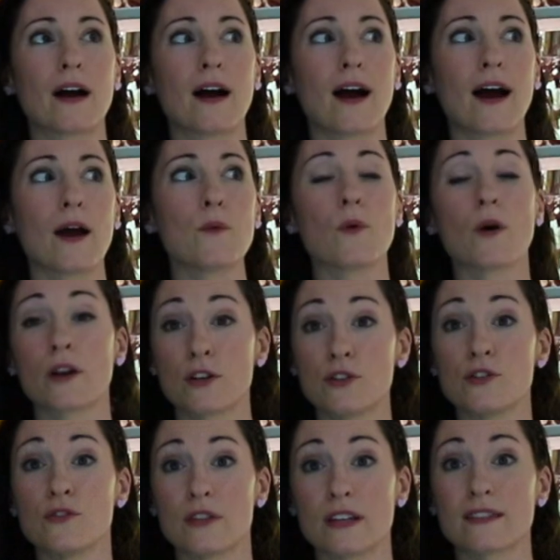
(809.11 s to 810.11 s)
I want to
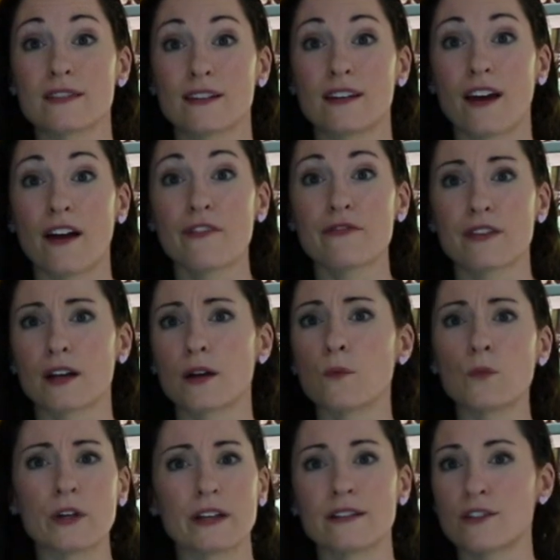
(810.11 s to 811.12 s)
do this enough that
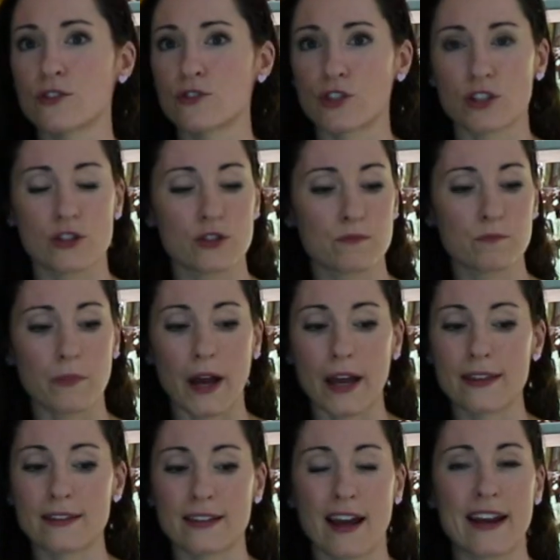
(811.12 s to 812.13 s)
I'm willing to just
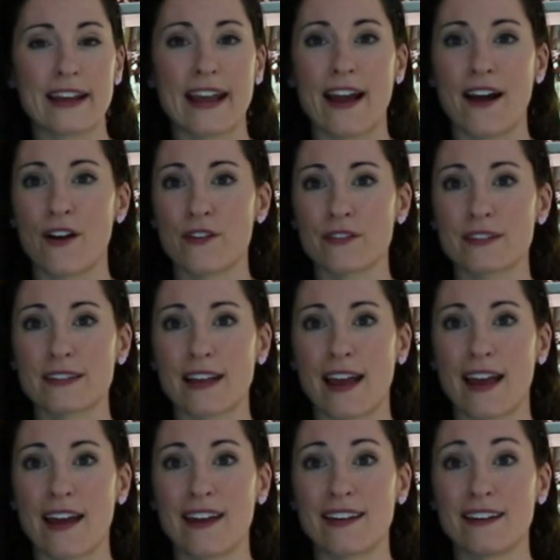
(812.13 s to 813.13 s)
buy the tiny house
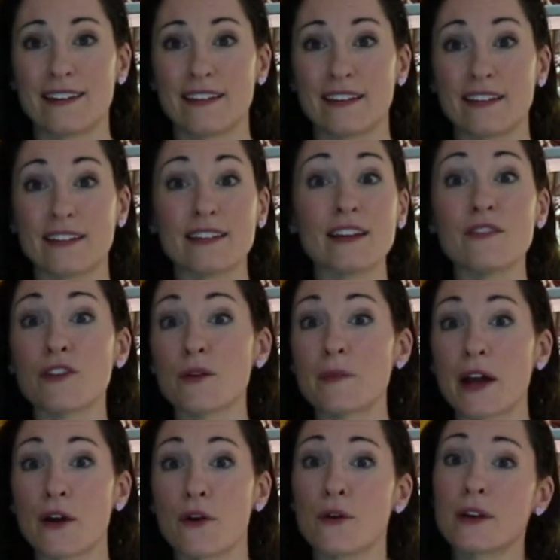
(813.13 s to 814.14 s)
and live on
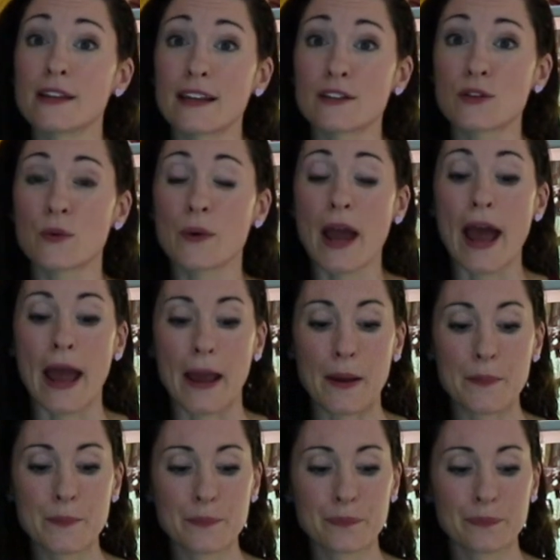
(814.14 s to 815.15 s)
my own, and that's
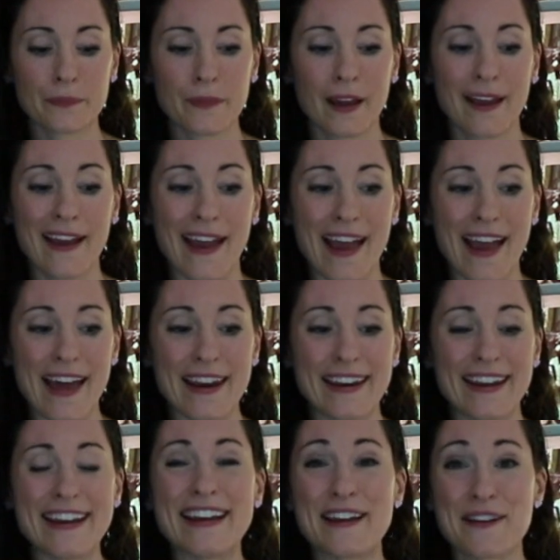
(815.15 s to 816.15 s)
okay. And
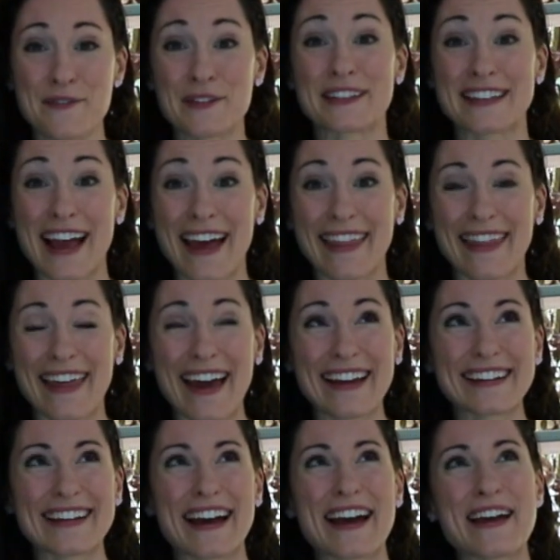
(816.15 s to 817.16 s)
it was at
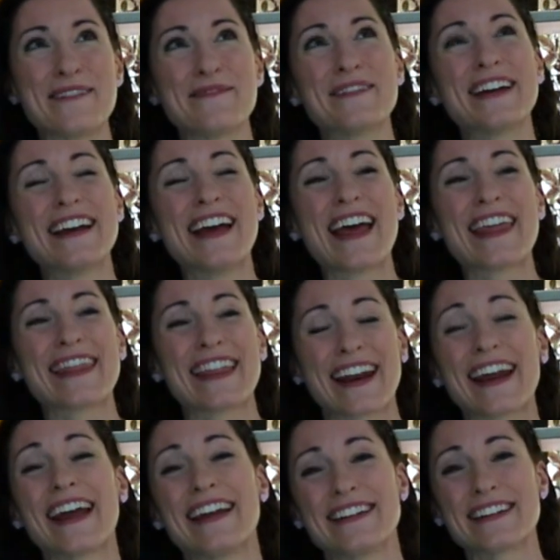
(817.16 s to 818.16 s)
that time that
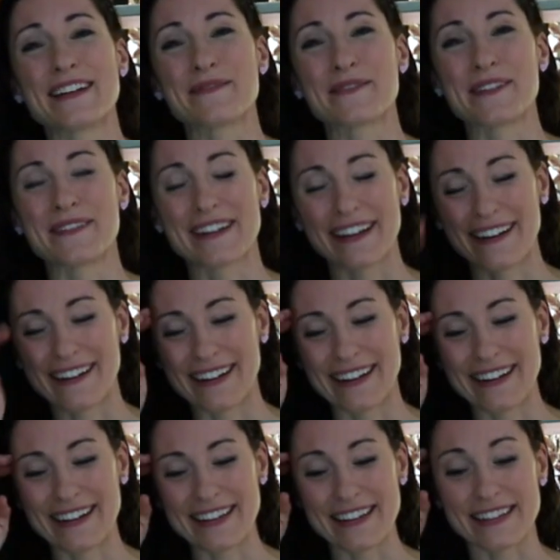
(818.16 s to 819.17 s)
I ended up going
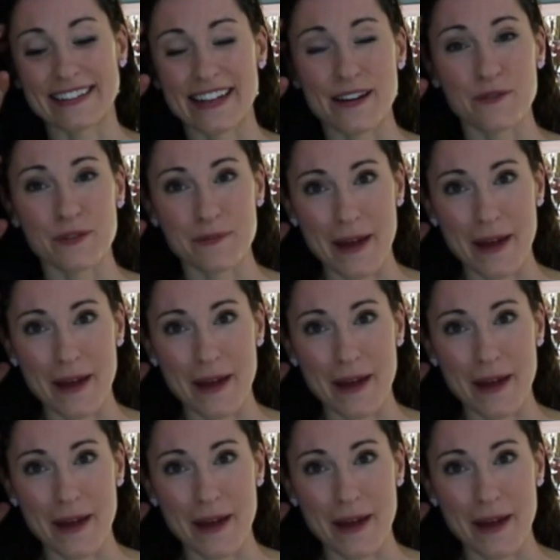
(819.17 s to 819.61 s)
on this date with